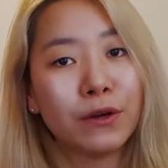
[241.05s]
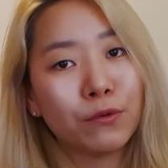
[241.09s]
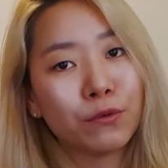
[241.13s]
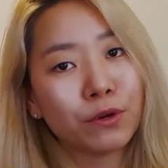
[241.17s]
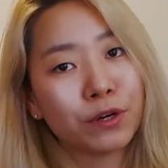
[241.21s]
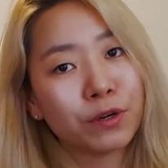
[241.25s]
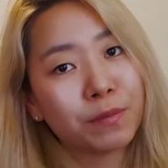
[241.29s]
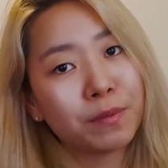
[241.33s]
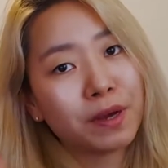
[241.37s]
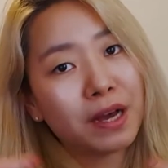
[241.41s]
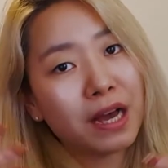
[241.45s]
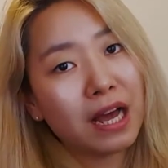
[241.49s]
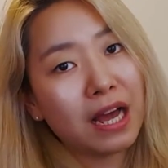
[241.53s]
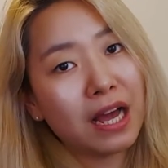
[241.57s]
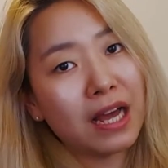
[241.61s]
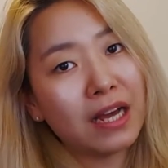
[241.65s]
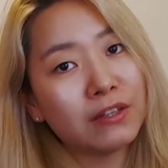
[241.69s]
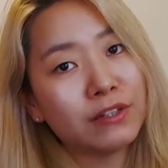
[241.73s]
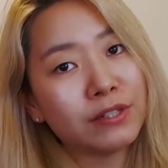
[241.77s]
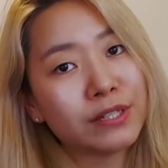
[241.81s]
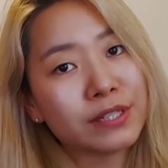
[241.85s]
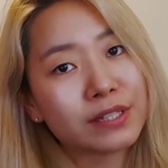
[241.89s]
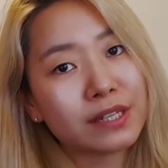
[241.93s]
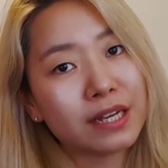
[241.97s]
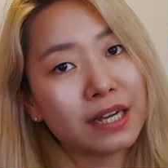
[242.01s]
What about
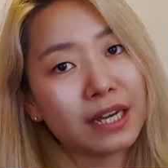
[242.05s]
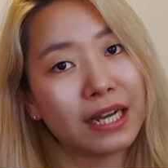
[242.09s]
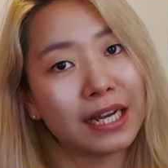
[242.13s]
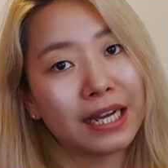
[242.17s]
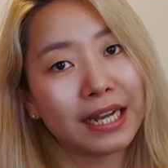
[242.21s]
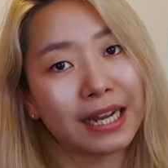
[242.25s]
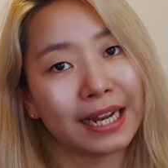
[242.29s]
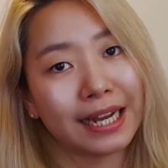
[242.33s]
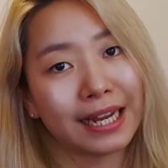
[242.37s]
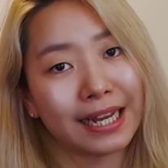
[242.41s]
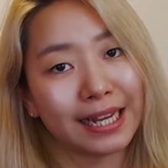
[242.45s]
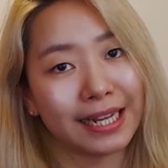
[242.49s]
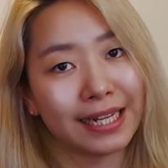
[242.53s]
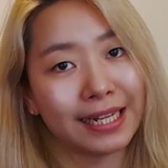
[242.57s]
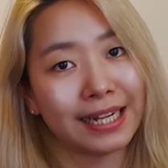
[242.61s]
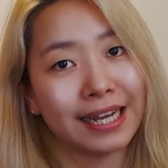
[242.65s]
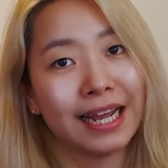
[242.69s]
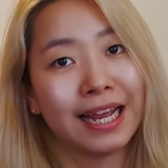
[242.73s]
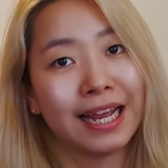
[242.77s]
outside?